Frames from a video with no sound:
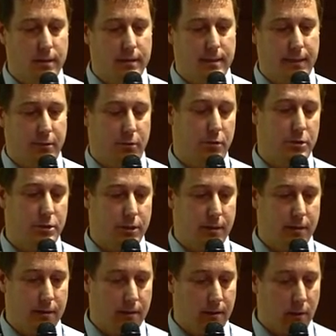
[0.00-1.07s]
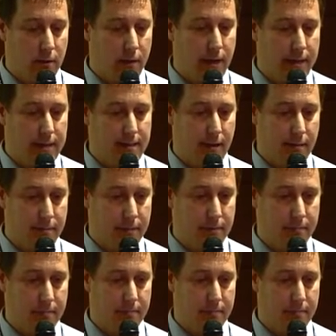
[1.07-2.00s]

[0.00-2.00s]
technology on an example.